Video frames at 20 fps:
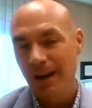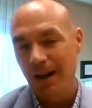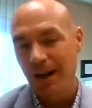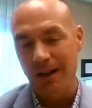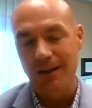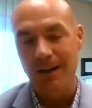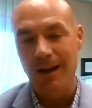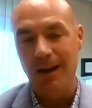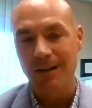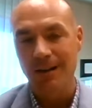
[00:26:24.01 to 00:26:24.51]

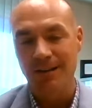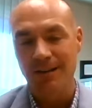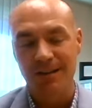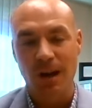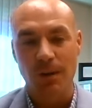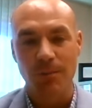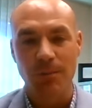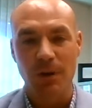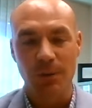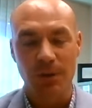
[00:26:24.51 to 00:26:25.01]
a lot of
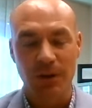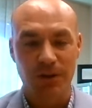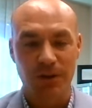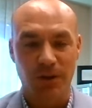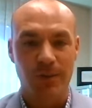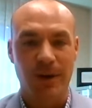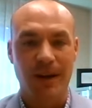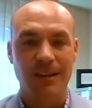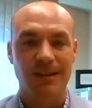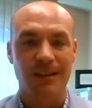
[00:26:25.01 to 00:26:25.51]
supplements are
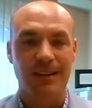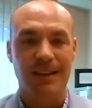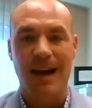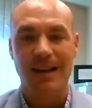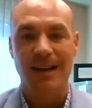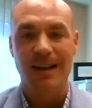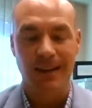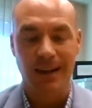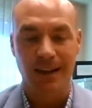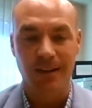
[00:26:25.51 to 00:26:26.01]
basically
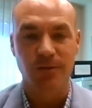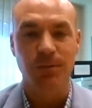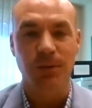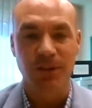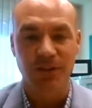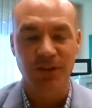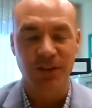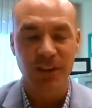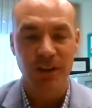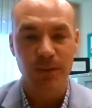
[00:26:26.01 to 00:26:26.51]
acting as
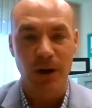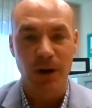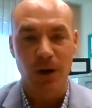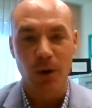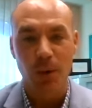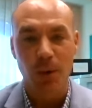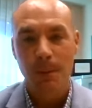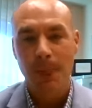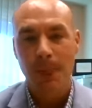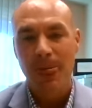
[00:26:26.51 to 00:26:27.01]
placebo.